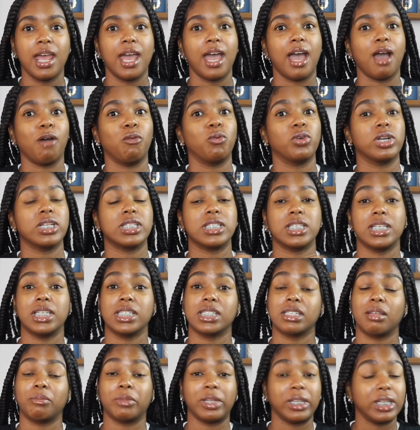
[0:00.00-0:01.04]
I wanted to get
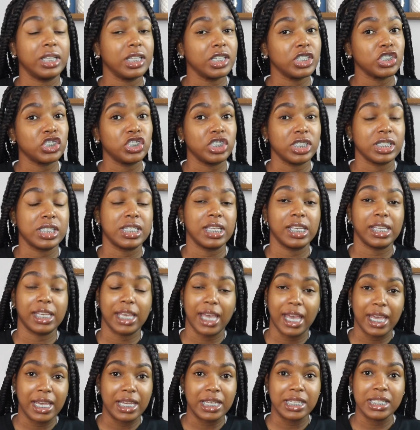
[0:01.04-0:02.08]
something else just in
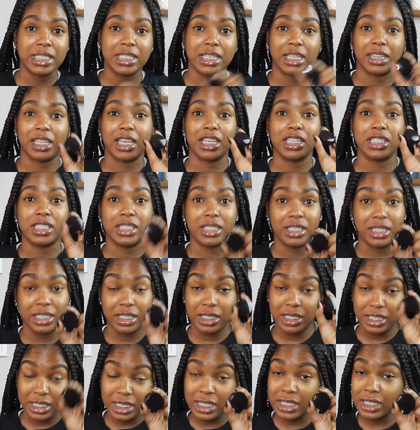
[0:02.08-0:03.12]
case that they
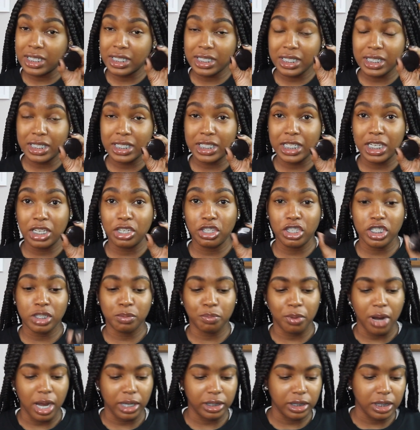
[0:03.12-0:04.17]
did discontinue this
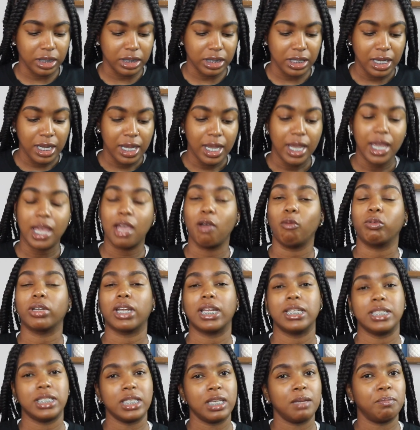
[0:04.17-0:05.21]
product and what
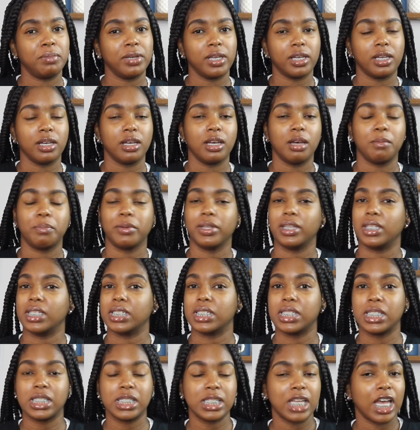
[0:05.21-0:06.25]
I did pick up,
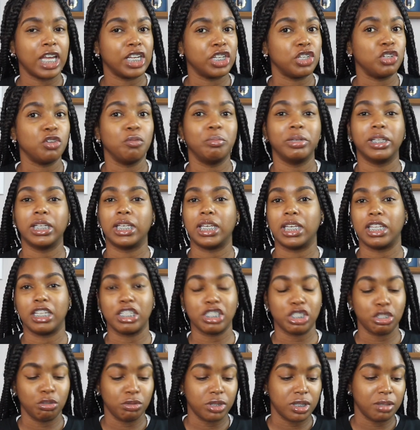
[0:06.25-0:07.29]
this is not new, but again,
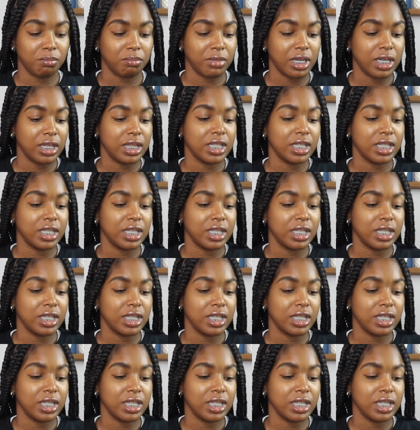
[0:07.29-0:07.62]
it's new to me.